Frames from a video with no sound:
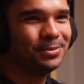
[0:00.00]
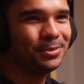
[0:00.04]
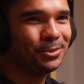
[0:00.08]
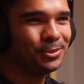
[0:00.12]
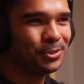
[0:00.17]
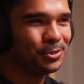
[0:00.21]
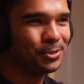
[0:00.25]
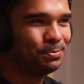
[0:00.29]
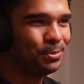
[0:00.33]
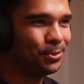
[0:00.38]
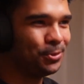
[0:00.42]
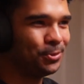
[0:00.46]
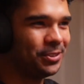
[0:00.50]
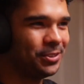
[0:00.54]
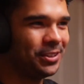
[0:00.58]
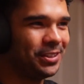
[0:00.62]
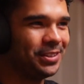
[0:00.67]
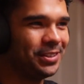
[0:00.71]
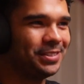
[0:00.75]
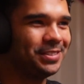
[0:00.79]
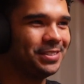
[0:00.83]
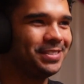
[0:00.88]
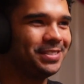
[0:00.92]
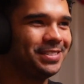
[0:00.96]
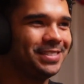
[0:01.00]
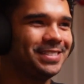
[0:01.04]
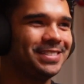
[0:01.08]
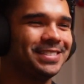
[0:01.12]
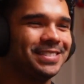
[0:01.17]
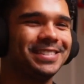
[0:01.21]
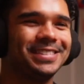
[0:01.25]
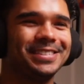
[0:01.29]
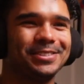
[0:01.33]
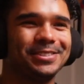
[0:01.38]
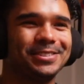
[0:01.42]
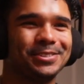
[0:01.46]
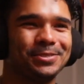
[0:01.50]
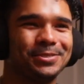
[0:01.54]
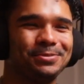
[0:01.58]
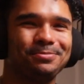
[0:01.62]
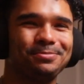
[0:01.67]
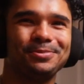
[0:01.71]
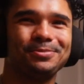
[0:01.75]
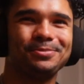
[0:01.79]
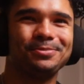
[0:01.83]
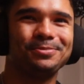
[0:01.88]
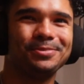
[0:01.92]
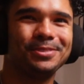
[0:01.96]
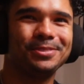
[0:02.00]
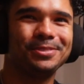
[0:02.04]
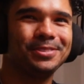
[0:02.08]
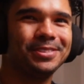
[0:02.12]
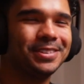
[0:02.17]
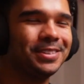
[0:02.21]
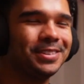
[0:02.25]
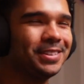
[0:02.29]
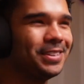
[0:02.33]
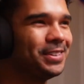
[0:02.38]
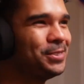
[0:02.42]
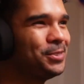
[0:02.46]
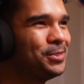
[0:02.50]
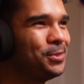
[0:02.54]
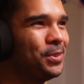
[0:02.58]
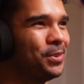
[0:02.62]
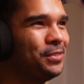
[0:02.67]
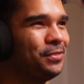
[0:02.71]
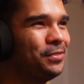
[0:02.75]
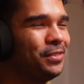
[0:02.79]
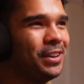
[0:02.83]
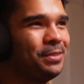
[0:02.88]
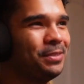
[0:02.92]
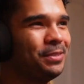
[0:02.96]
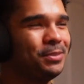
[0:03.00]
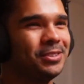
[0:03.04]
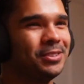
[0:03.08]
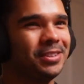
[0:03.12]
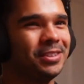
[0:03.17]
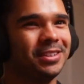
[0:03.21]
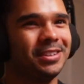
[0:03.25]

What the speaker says: pulled in, just like 25% each or